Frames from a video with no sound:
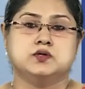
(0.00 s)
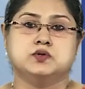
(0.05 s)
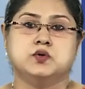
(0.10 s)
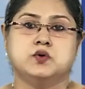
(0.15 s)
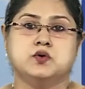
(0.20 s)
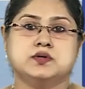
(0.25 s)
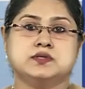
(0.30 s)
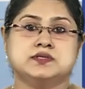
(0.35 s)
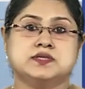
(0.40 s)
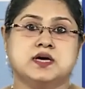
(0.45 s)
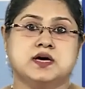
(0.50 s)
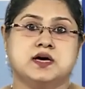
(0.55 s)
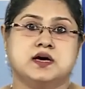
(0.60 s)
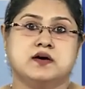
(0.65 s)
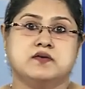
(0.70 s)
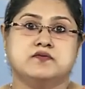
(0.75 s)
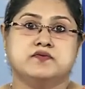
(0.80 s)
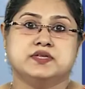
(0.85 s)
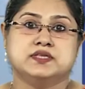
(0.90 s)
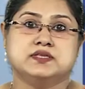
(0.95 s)
Those
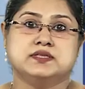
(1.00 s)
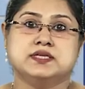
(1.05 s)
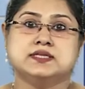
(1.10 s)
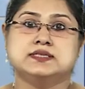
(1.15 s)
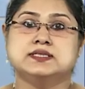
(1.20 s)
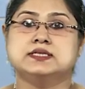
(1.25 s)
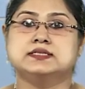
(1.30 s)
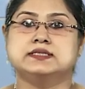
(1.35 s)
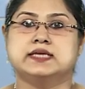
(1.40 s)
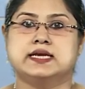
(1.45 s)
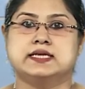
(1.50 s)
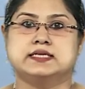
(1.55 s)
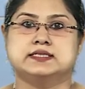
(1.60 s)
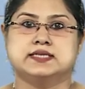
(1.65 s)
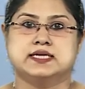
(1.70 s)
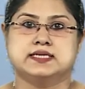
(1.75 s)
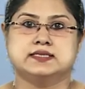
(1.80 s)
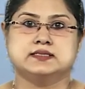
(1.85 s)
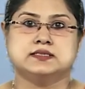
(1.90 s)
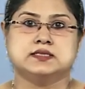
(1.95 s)
with this
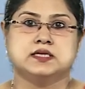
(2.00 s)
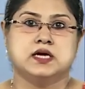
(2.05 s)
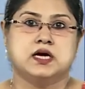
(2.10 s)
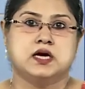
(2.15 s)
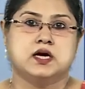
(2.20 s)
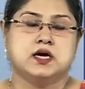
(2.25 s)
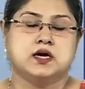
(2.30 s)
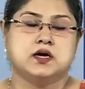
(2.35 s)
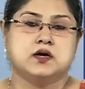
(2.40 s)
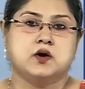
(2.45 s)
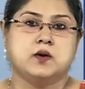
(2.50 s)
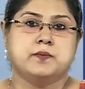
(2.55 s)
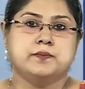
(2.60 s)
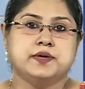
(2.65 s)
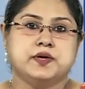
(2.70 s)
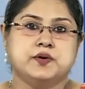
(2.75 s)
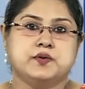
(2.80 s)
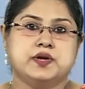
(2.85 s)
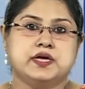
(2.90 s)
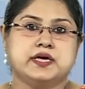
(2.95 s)
intelligence
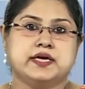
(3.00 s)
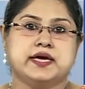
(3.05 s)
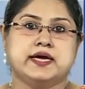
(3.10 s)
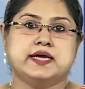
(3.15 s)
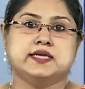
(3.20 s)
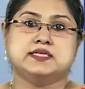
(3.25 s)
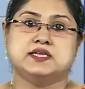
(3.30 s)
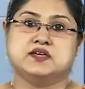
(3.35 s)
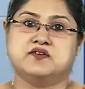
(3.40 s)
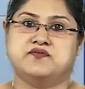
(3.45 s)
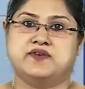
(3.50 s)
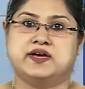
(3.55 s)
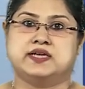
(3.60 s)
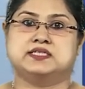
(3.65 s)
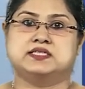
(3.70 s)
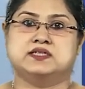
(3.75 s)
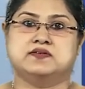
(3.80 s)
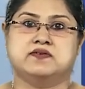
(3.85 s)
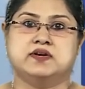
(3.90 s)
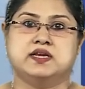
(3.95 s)
communicate
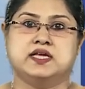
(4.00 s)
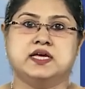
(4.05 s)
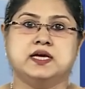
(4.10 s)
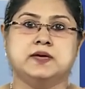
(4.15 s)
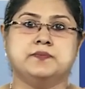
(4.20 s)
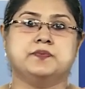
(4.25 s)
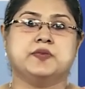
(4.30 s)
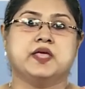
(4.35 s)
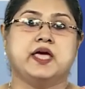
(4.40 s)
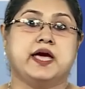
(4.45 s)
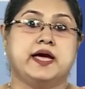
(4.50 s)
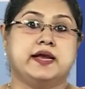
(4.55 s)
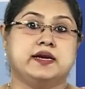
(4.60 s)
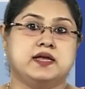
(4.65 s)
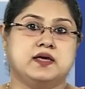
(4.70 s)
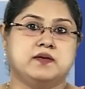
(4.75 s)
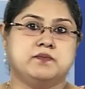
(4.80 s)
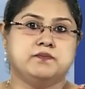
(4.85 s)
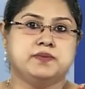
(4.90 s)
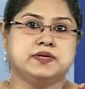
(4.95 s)
effectively and
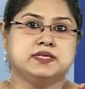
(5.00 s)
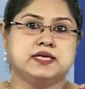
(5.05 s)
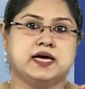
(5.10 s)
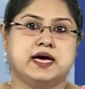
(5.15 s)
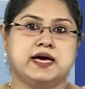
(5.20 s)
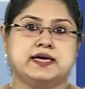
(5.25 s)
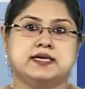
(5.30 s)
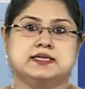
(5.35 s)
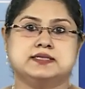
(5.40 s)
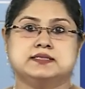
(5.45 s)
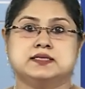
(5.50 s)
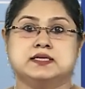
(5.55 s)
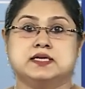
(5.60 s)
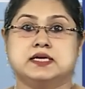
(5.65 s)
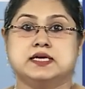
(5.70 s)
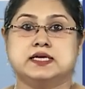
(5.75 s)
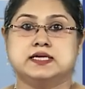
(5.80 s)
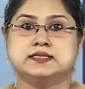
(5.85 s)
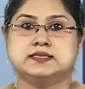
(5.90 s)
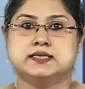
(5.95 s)
empathize
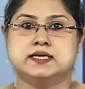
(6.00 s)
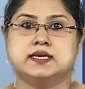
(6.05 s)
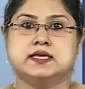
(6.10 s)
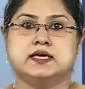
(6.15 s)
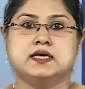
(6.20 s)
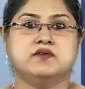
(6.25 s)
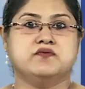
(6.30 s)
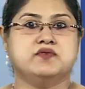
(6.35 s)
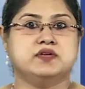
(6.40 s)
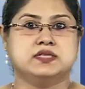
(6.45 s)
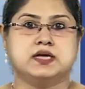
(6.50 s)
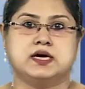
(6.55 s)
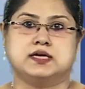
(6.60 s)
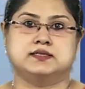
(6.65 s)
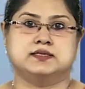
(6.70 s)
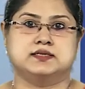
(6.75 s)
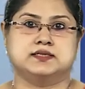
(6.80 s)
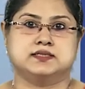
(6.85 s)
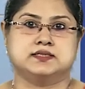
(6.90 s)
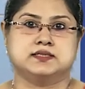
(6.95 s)
easily with
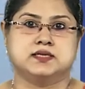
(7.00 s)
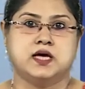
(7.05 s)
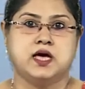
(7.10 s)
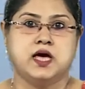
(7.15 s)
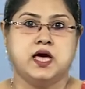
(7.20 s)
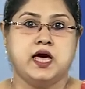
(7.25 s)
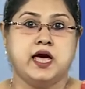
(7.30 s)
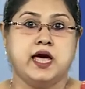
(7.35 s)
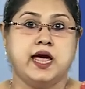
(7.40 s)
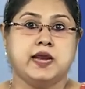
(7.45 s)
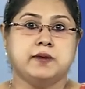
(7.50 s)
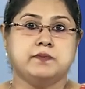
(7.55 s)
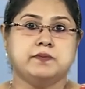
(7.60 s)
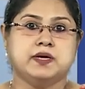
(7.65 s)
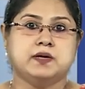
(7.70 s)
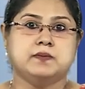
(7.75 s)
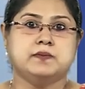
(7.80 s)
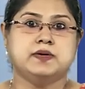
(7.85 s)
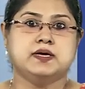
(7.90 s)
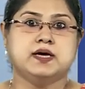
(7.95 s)
others and
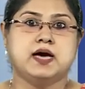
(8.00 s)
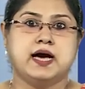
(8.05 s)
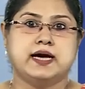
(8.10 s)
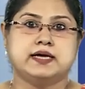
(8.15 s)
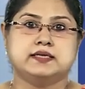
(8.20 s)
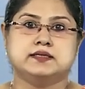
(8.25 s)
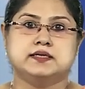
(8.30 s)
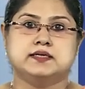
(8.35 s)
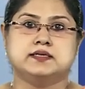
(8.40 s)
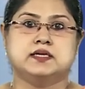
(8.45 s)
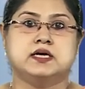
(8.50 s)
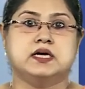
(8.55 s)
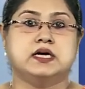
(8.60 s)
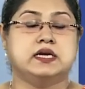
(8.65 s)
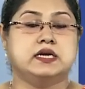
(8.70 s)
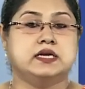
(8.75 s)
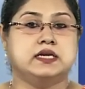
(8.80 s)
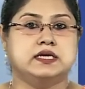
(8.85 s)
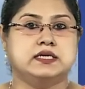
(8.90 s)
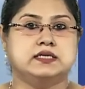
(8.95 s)
may be either
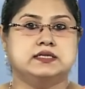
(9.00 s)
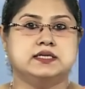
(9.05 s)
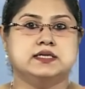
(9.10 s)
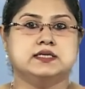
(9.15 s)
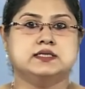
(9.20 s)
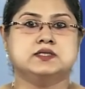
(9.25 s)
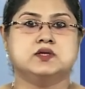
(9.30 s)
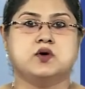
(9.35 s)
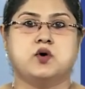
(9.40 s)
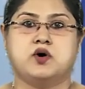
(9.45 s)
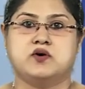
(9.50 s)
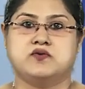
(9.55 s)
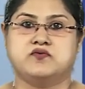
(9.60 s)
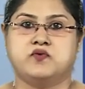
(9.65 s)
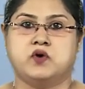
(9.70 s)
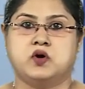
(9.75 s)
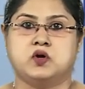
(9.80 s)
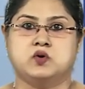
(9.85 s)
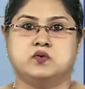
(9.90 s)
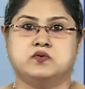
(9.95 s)
leaders or
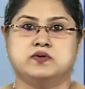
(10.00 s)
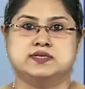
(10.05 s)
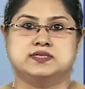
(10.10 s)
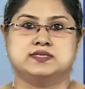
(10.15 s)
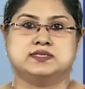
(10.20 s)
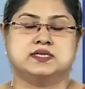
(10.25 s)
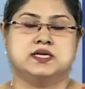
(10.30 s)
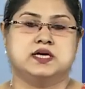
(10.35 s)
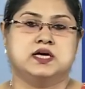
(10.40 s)
followers.